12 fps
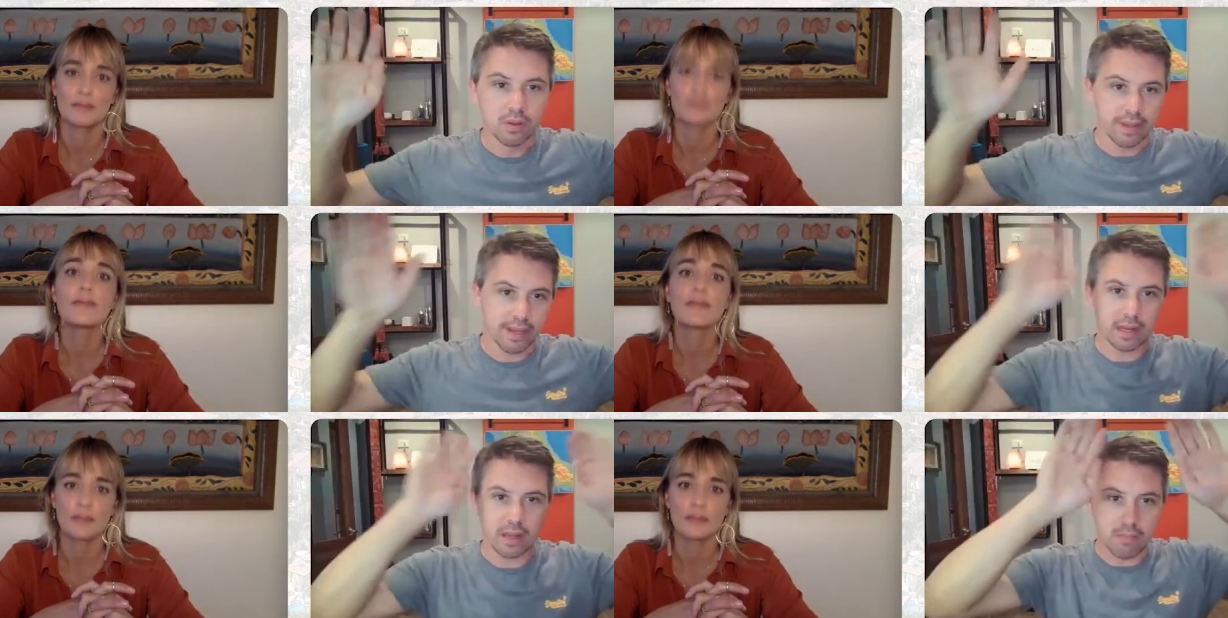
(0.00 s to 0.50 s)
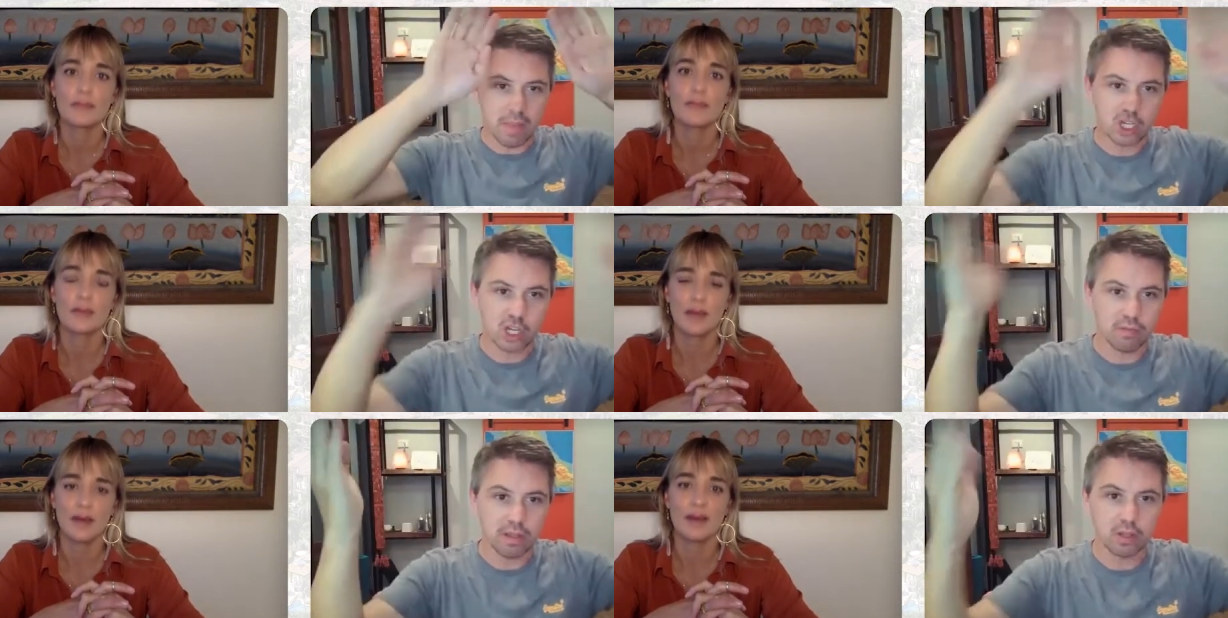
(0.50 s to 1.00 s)
Speaker 1: it had like
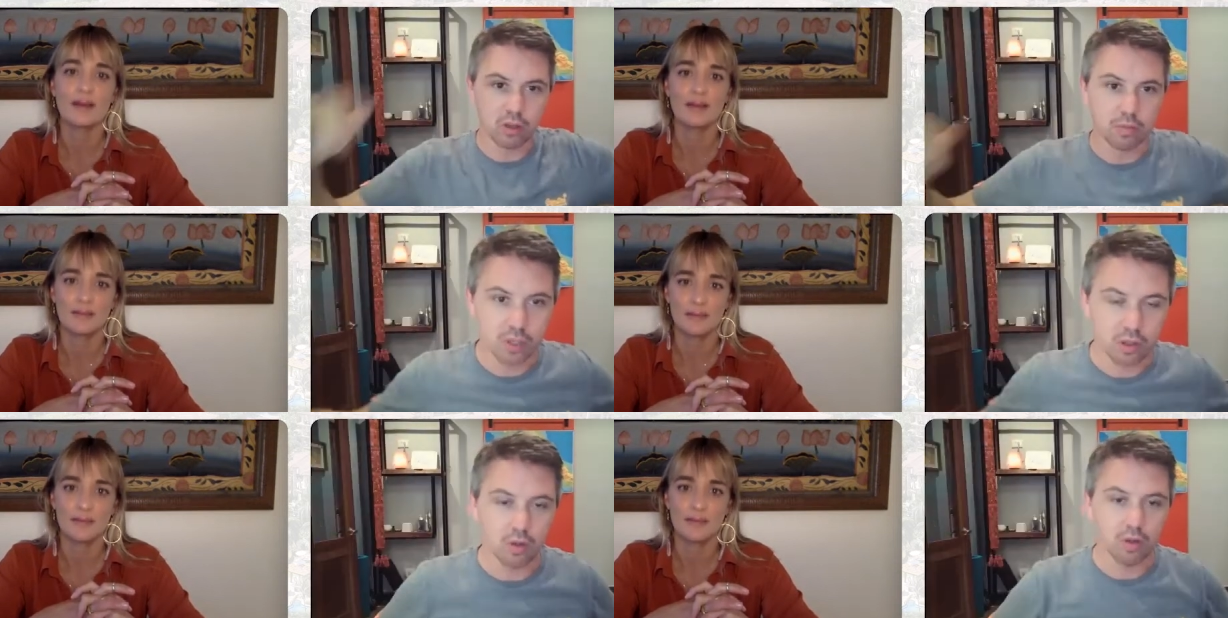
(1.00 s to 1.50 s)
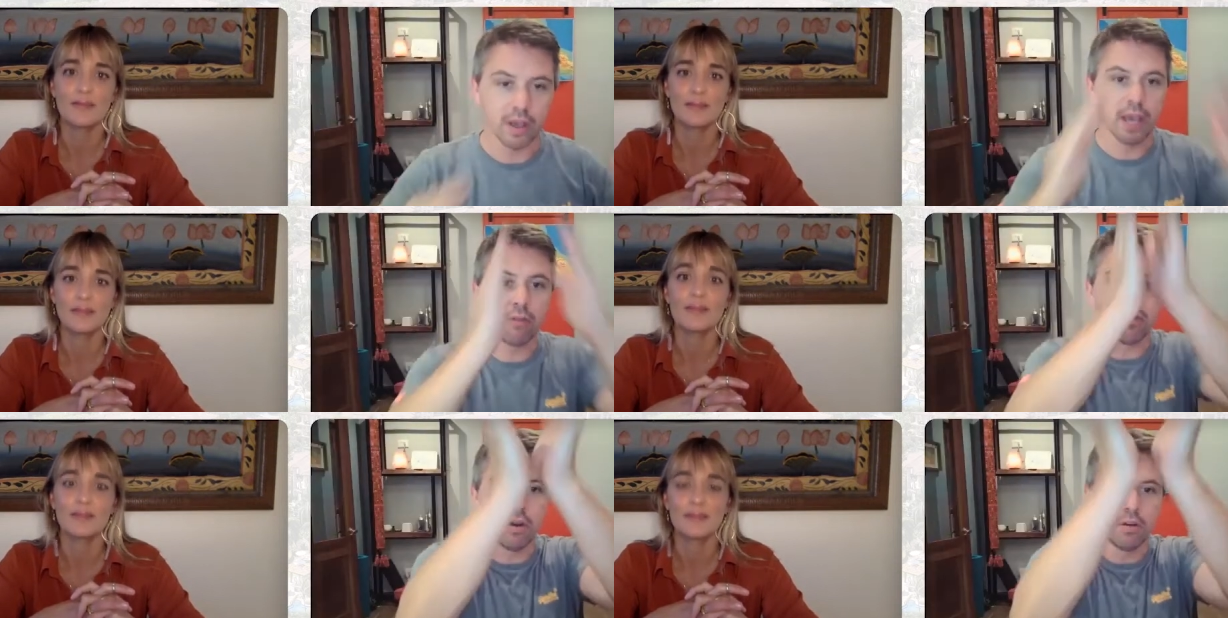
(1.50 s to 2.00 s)
meshing around the top so the hot air
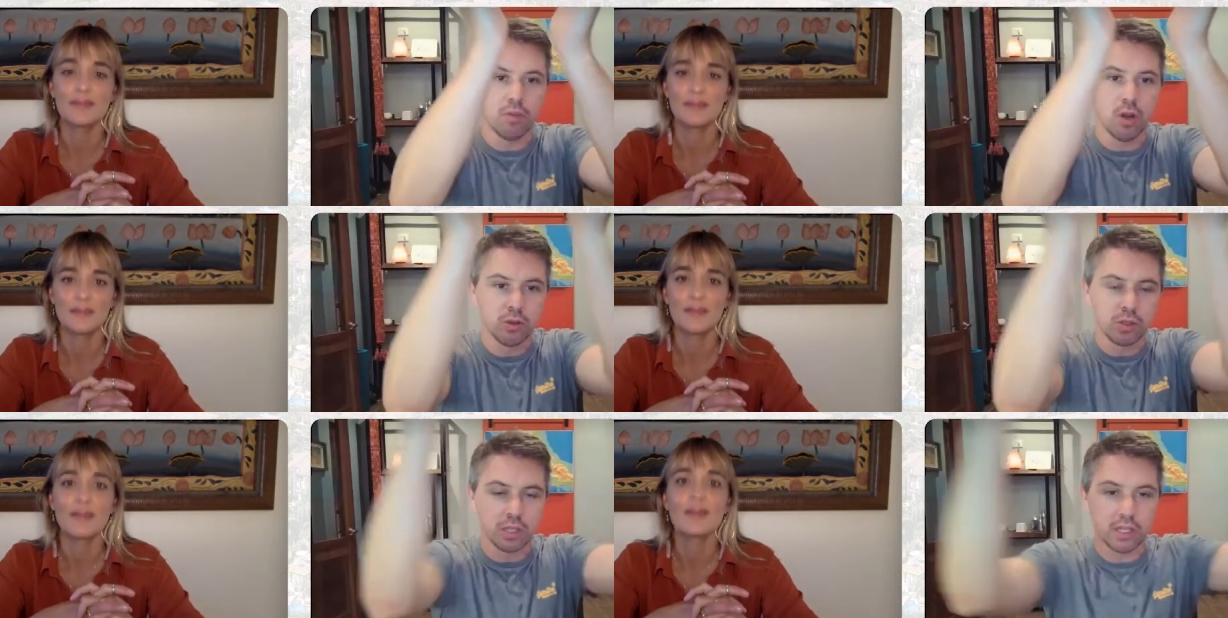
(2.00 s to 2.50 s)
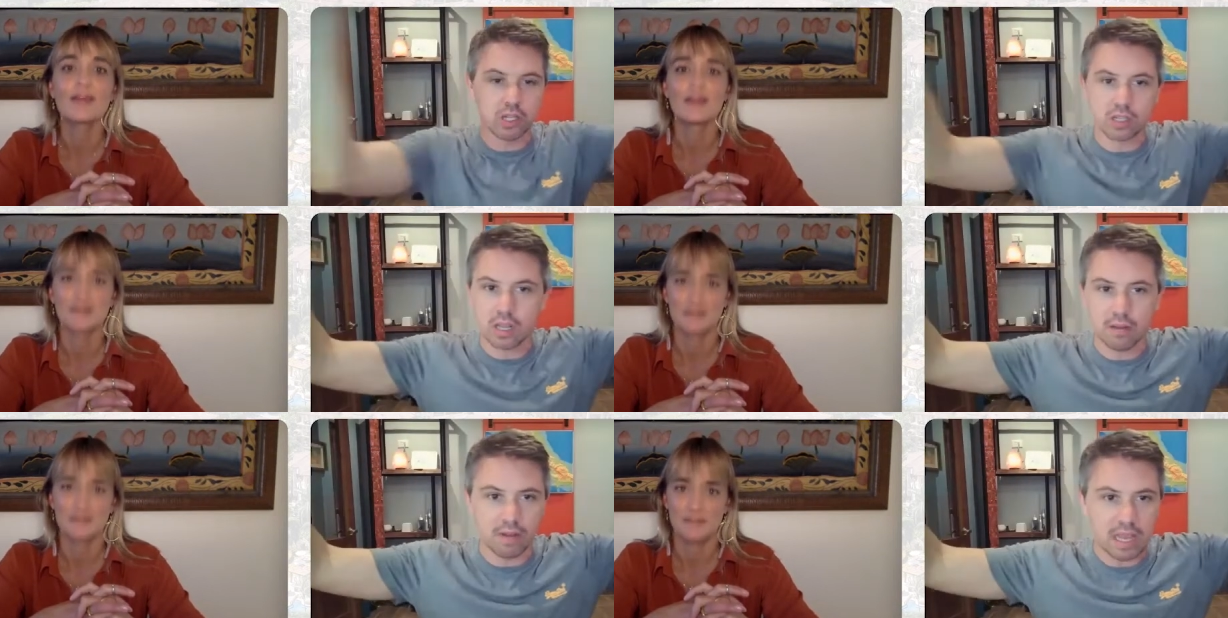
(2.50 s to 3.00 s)
rose and then just
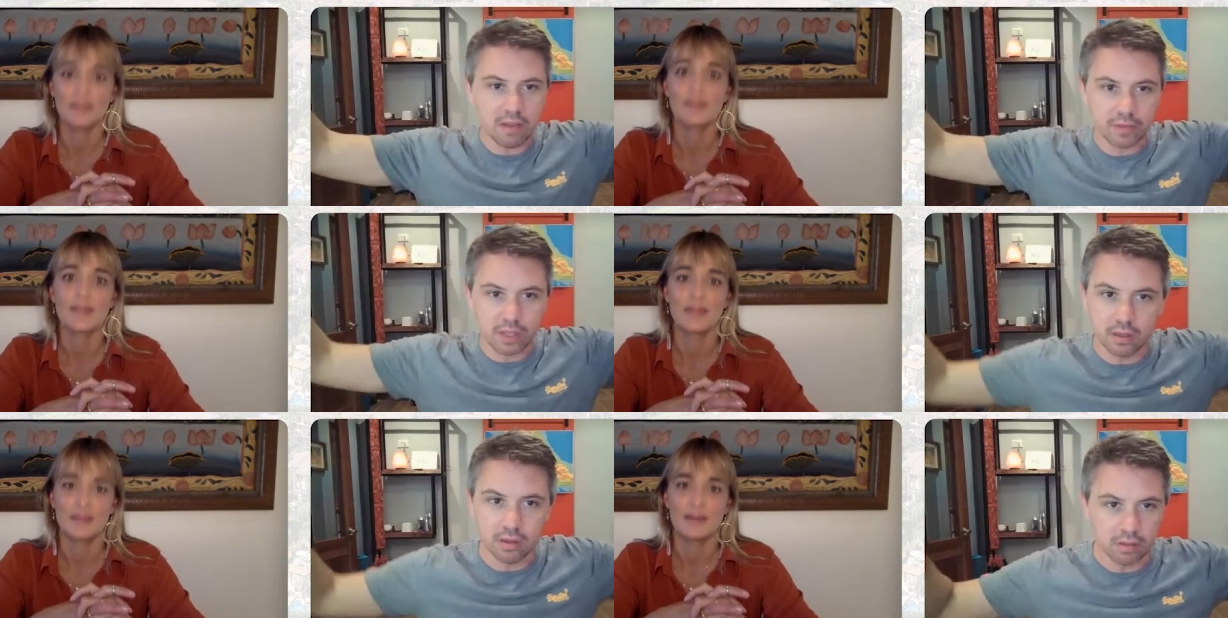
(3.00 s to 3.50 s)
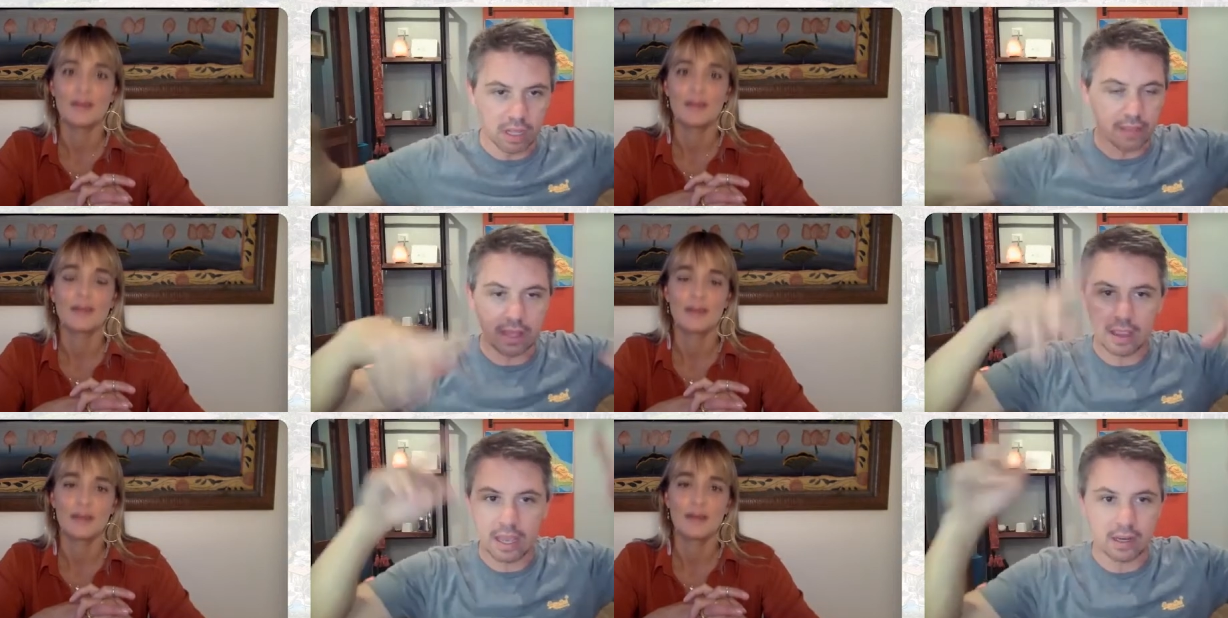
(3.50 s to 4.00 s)
kind of left and like
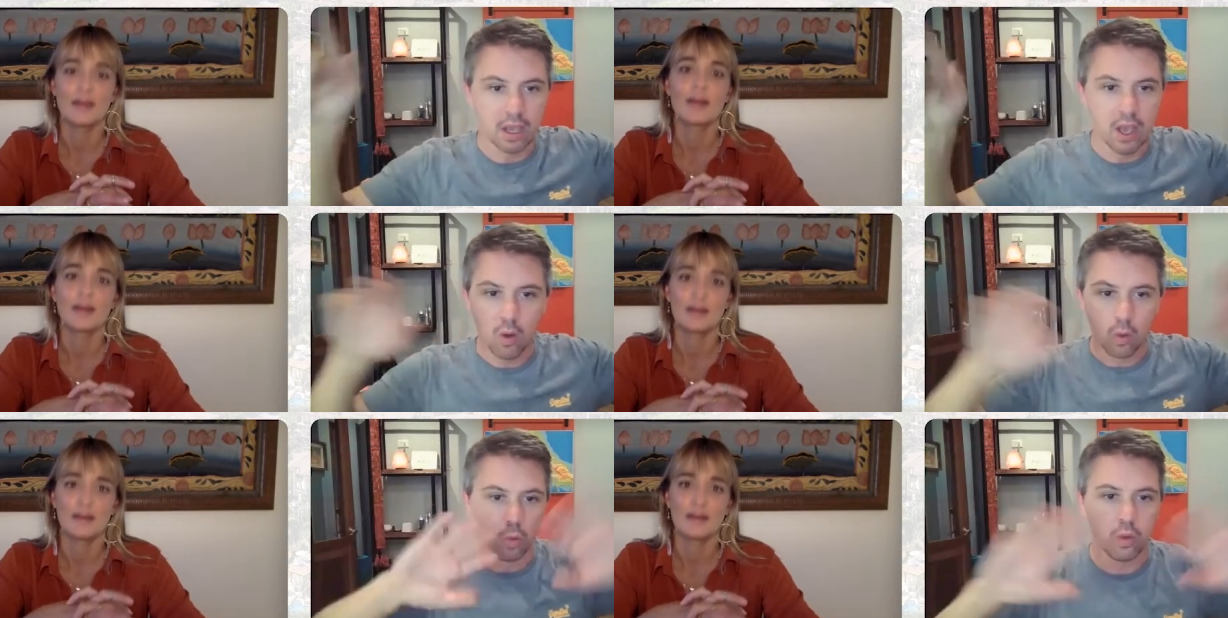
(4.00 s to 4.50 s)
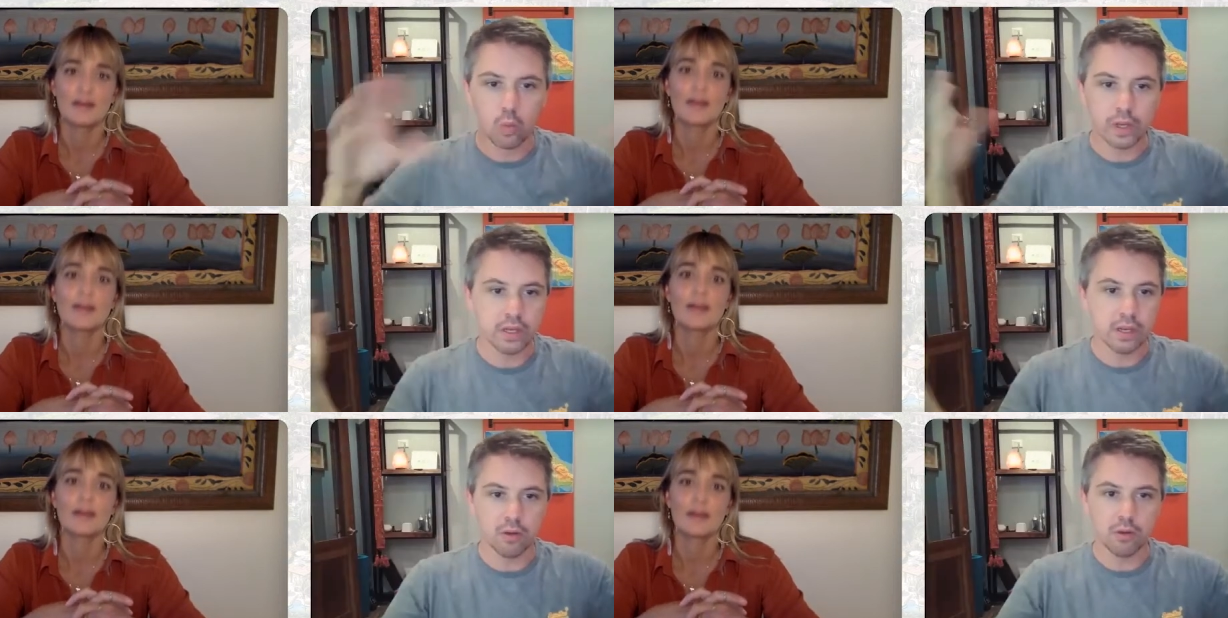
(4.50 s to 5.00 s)
they had all the
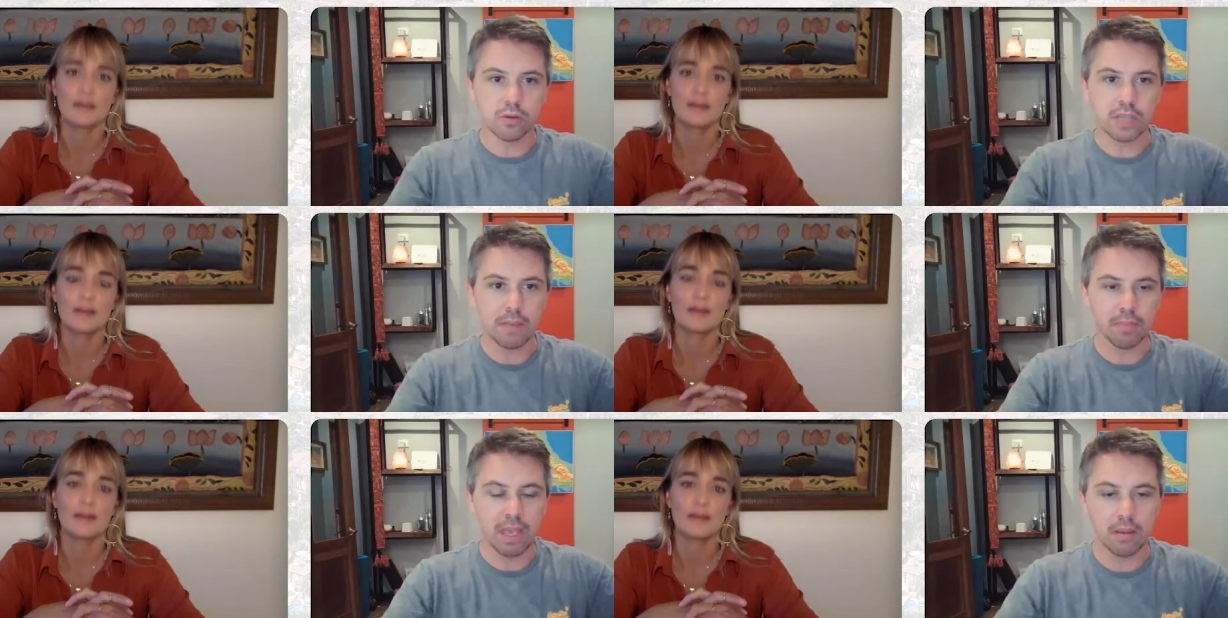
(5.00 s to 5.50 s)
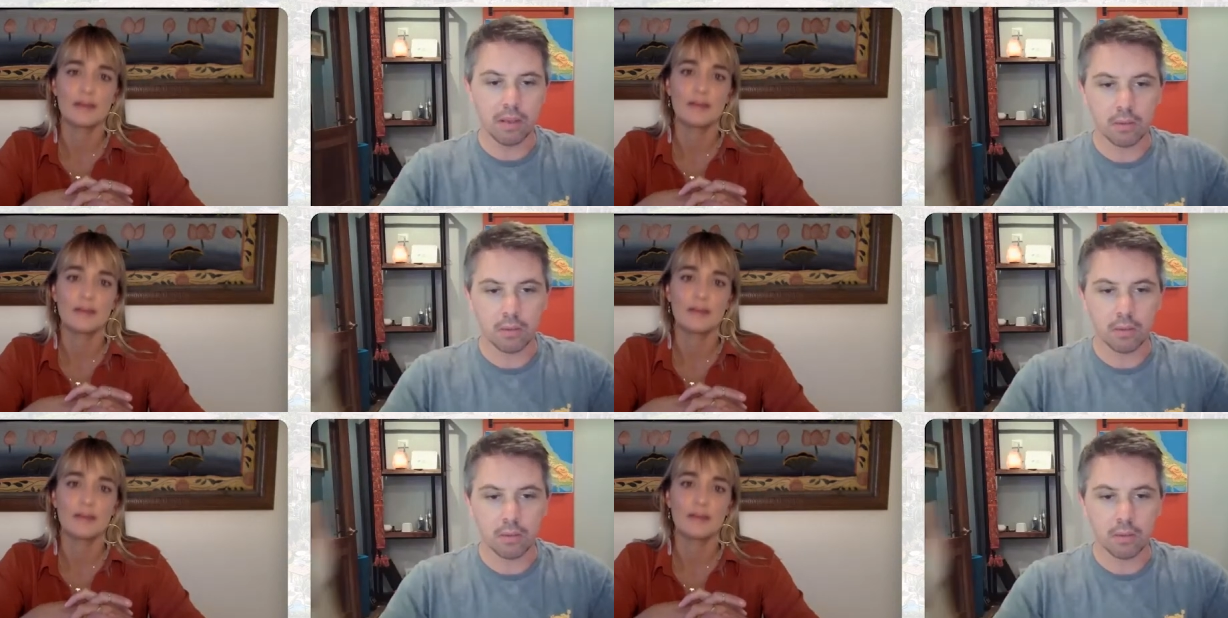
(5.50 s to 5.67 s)
windows that being